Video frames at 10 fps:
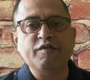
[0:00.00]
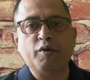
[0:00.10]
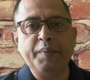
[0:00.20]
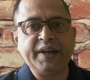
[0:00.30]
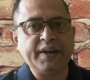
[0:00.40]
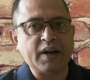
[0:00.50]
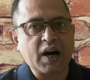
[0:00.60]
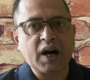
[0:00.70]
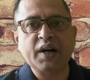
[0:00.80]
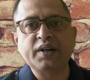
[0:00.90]
for making
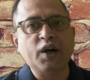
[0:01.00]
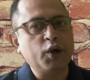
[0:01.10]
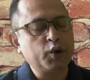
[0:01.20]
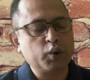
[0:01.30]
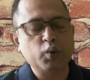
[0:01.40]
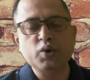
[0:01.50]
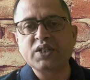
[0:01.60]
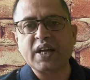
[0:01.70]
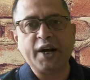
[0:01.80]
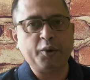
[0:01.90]
art,
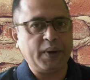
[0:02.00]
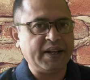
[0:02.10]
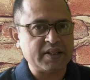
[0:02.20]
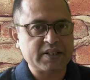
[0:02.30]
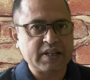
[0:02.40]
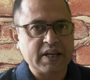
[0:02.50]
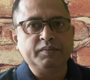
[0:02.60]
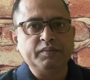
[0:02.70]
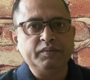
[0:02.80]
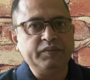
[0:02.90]
tools, and dwellings.
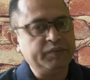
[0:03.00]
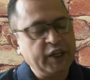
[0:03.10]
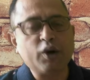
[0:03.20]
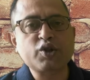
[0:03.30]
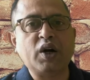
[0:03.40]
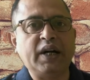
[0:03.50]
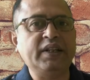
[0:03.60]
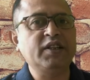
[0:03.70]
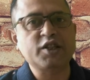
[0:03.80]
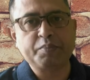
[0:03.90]
They also
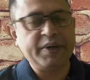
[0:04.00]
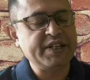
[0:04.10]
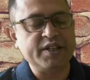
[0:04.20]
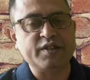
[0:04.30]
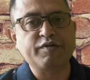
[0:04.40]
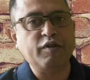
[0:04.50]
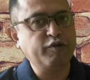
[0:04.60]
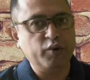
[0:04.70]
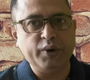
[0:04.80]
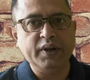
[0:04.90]
hunted the species for
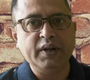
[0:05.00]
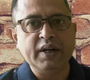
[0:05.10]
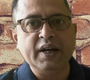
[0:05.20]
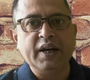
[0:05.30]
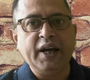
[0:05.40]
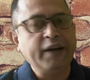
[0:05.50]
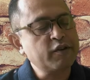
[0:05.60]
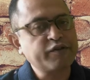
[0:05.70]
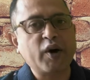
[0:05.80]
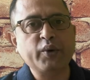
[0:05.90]
food. It
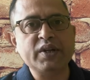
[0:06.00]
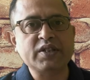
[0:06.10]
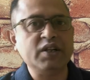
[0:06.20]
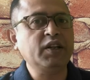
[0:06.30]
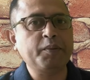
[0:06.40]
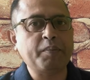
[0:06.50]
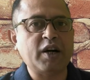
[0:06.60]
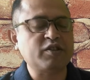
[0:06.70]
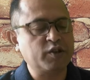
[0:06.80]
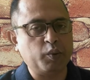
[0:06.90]
was found in certain
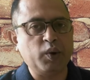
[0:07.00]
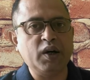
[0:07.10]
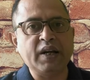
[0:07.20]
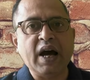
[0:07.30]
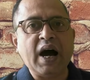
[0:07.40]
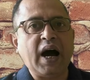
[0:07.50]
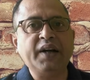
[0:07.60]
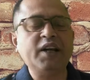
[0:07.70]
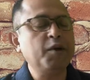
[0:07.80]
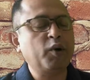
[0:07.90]
parts of the world
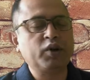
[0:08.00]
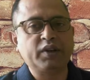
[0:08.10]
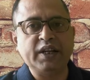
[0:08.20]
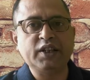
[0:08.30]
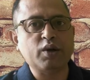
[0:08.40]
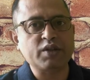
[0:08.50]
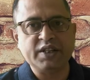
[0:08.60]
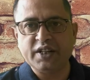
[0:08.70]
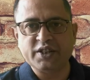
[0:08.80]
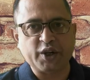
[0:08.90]
until about
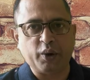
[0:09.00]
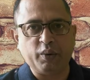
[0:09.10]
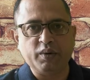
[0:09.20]
3000 years ago.